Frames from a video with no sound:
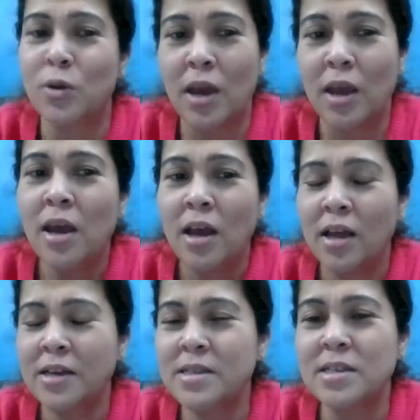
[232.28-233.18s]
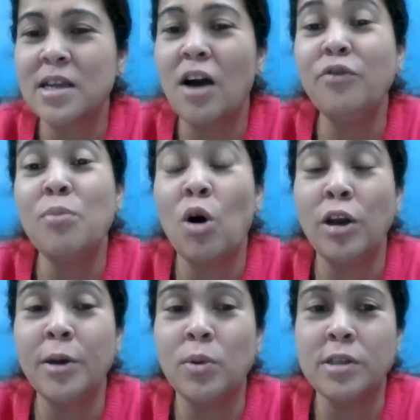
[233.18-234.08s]
okay. It's a scarf.
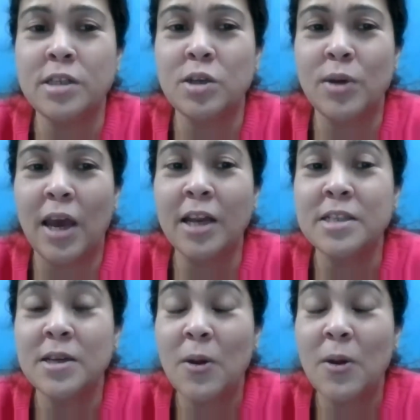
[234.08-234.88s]
Malik, what did you get?